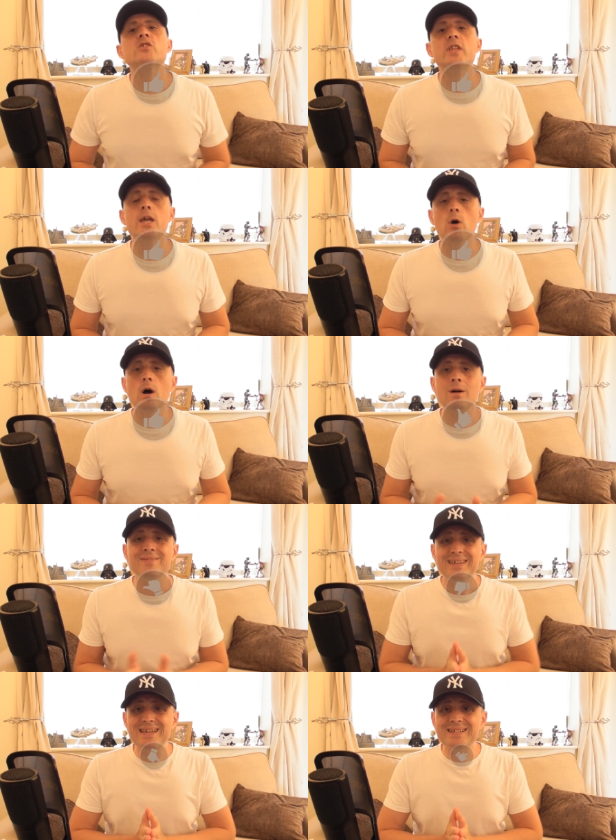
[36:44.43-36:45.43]
So there you
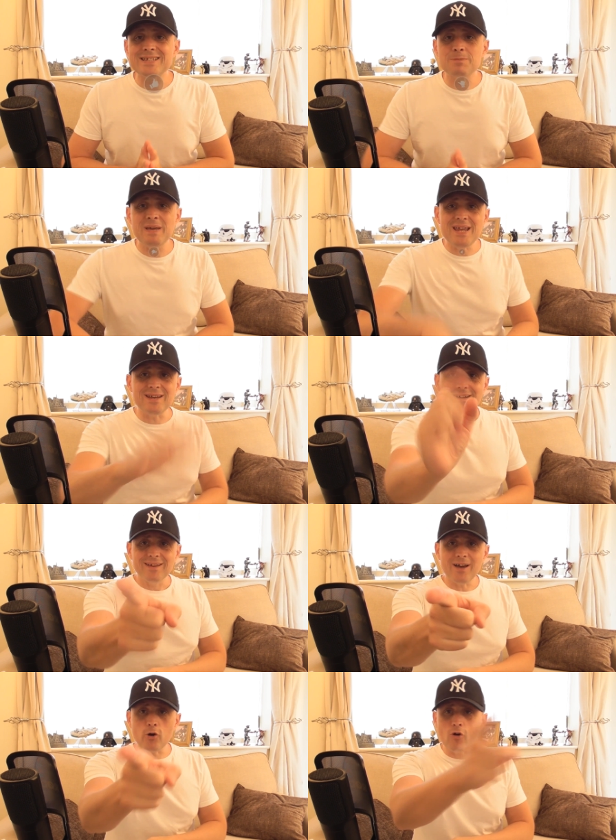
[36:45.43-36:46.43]
are. It has
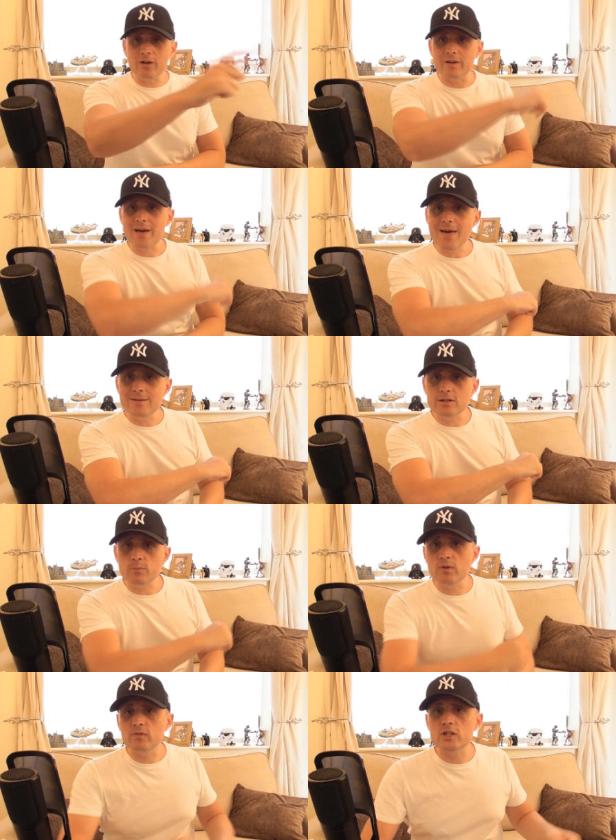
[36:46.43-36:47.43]
been an honour
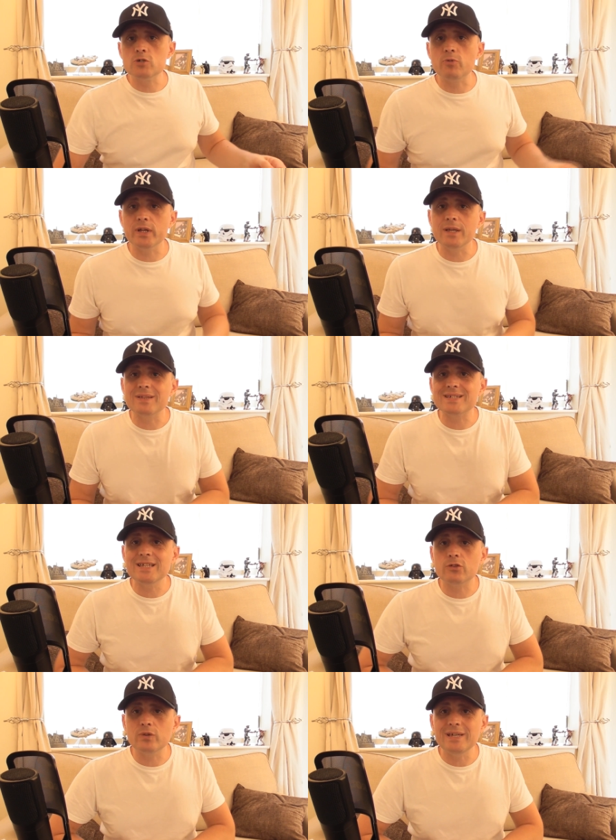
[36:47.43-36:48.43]
and a privilege bringing
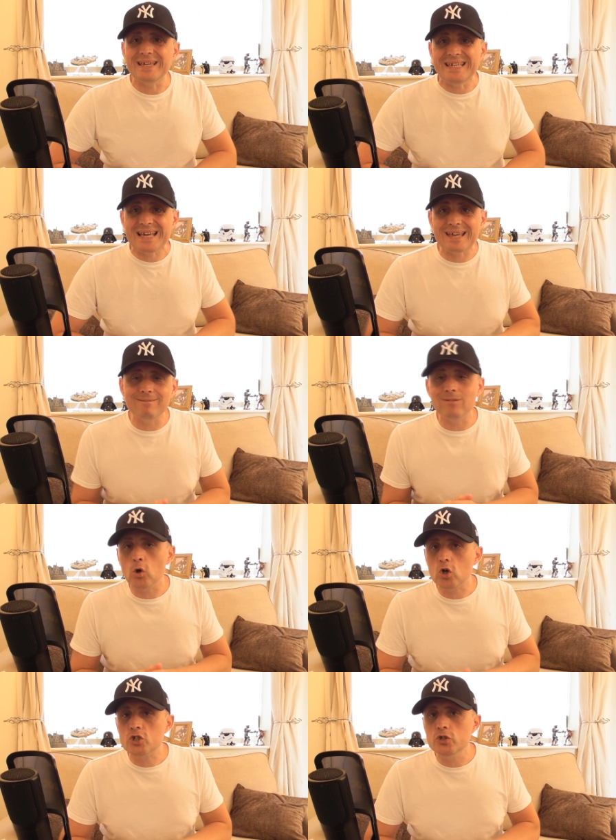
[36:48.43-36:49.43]
this E3 EA
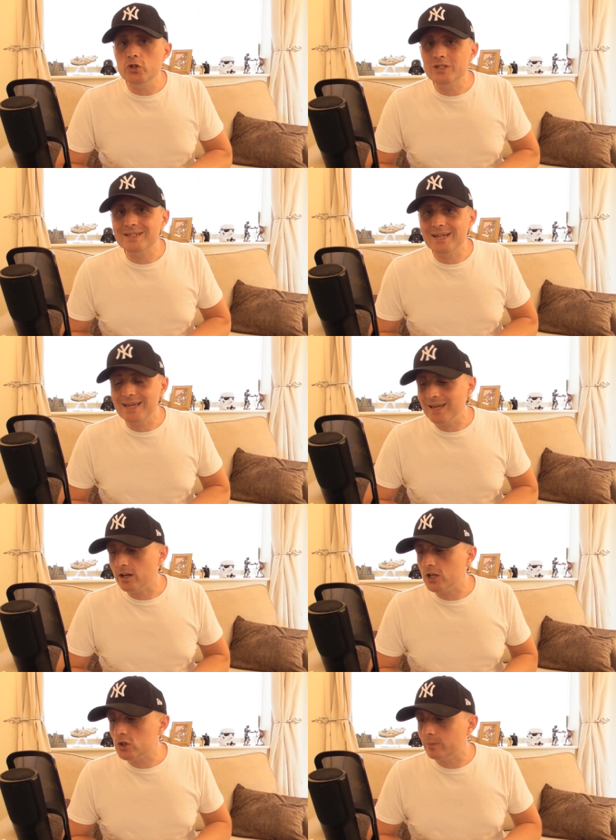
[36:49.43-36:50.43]
vlog to you
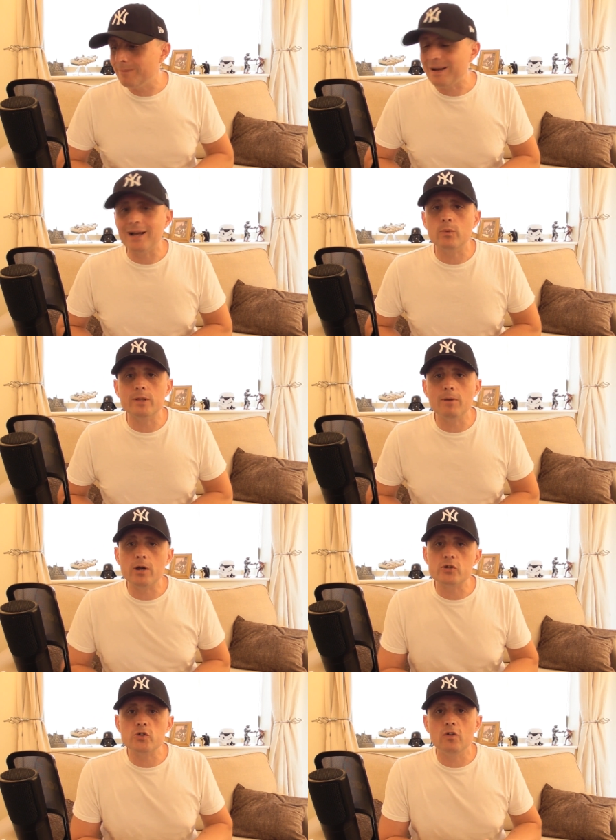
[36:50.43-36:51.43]
today, and I shall be back with a
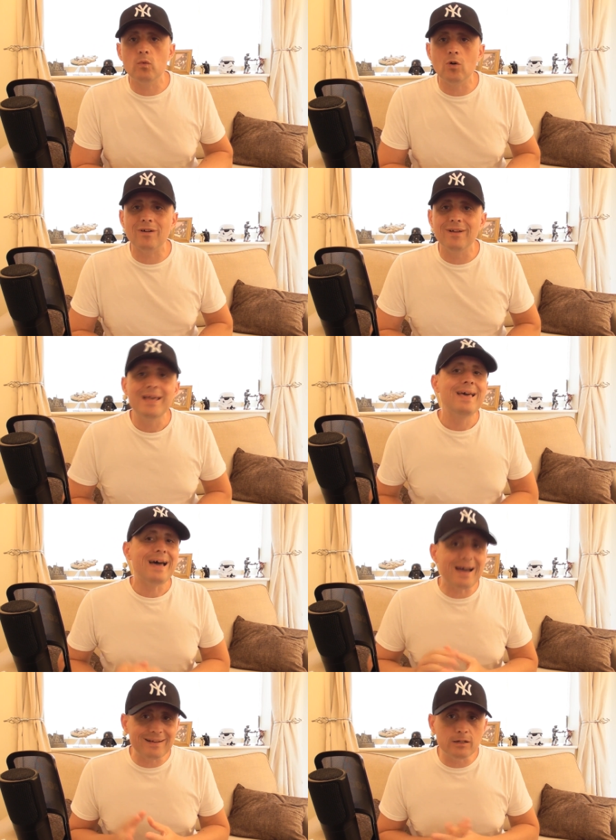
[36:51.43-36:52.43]
Microsoft One
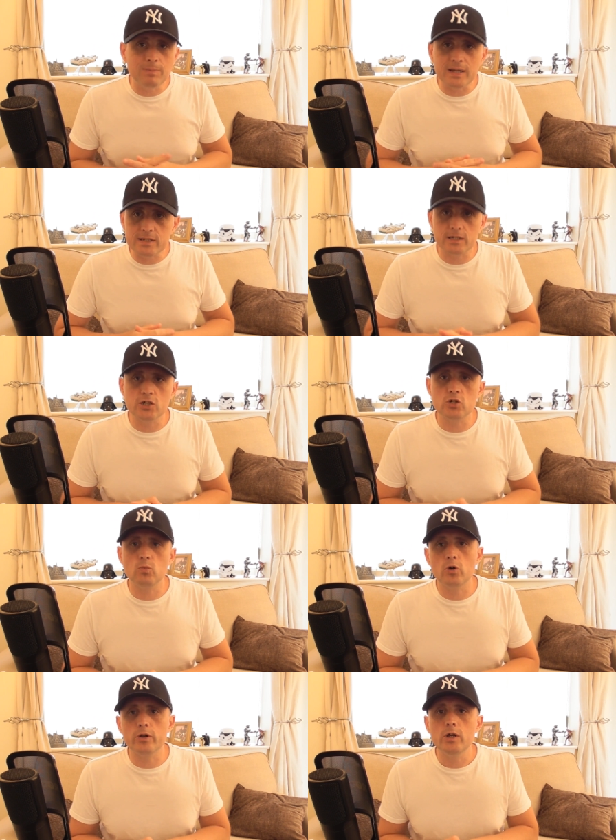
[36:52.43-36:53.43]
and a
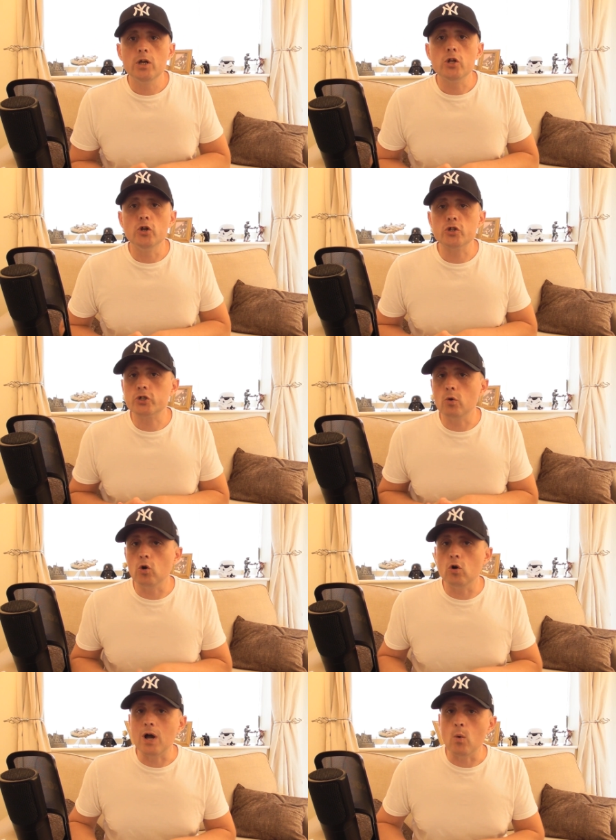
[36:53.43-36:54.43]
PlayStation 1 not so
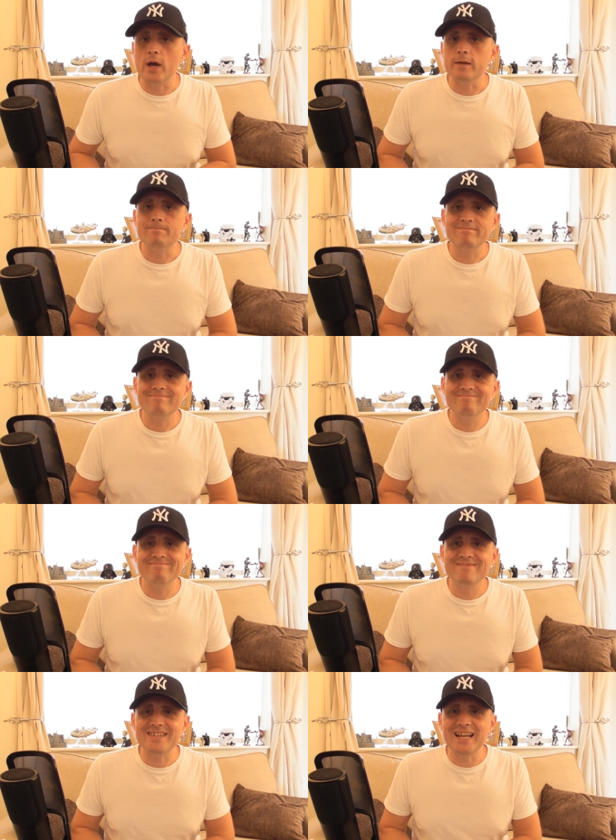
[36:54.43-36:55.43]
long away.
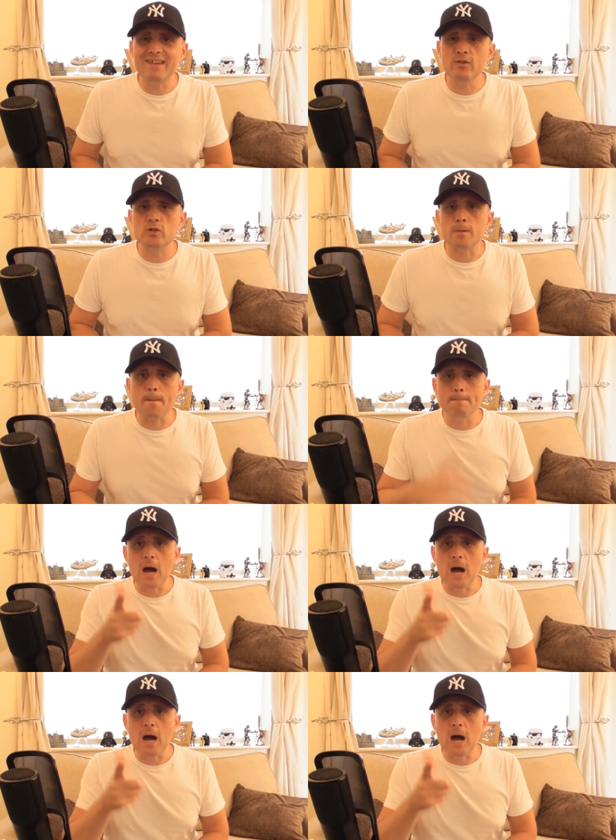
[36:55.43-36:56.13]
See you later, folks.